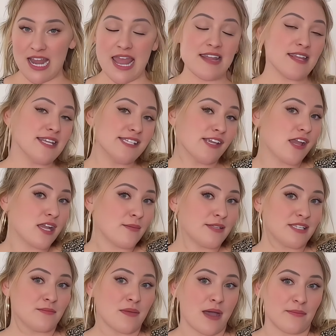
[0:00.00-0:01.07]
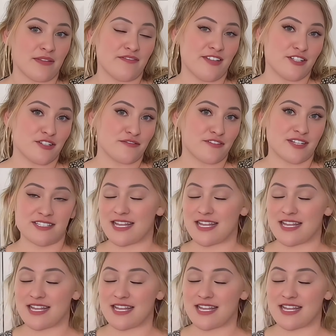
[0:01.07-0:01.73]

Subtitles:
And let's talk about the mopping feature for a